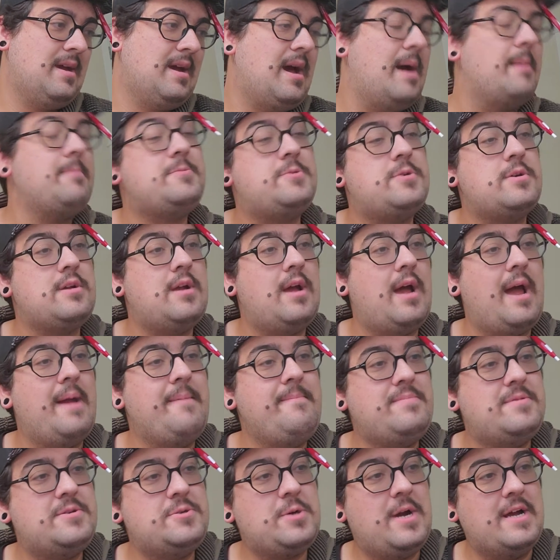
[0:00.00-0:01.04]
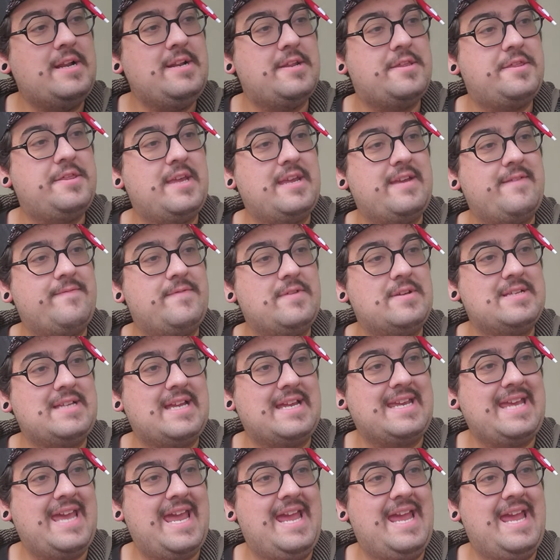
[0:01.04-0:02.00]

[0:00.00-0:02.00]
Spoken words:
I'm trying to think if there's like